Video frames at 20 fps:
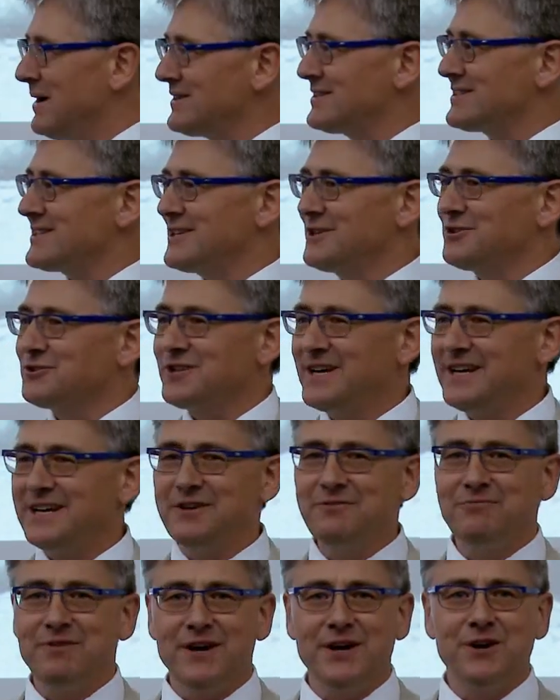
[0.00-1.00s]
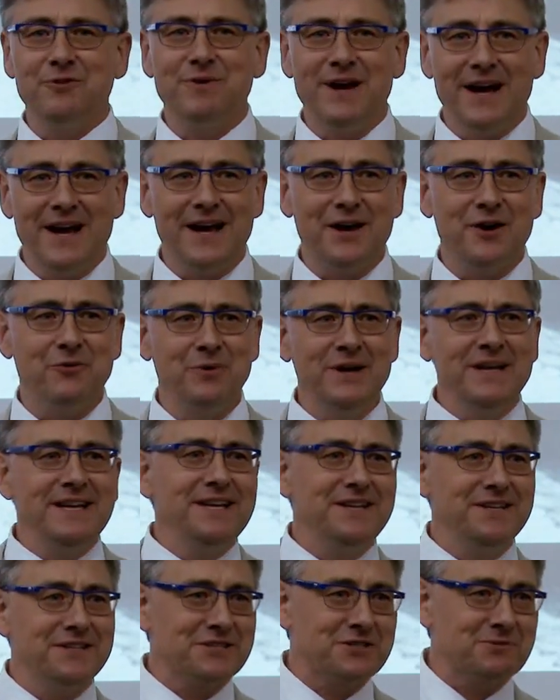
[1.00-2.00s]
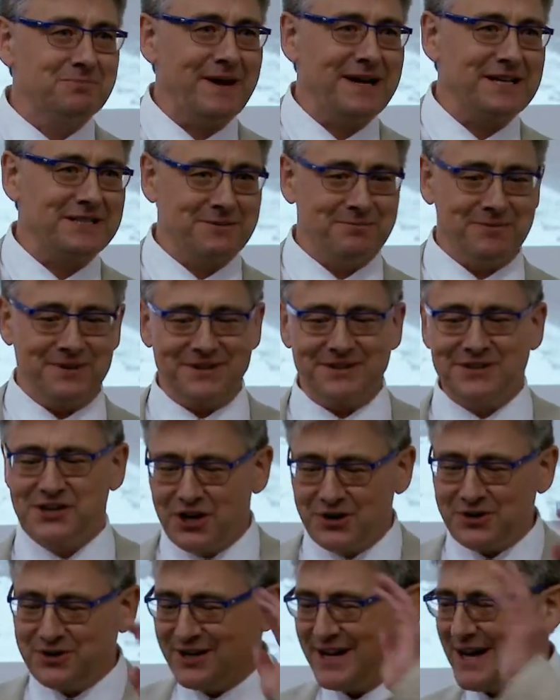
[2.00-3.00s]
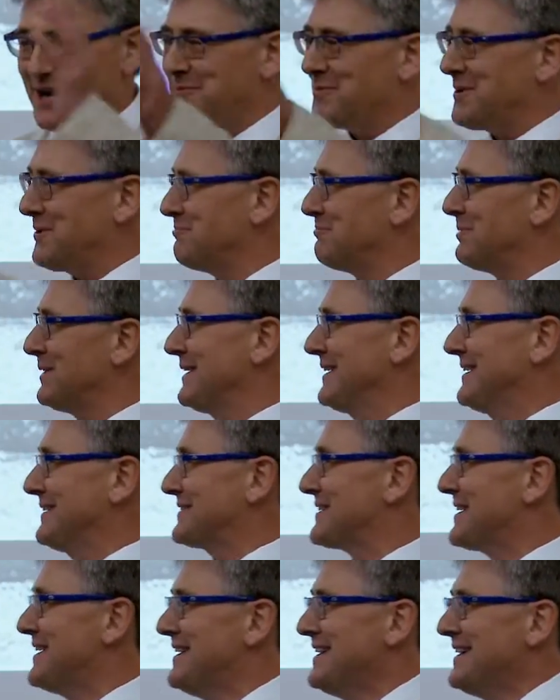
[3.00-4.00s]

monk seals are getting very rare. We need a specimen. Go and get one, please.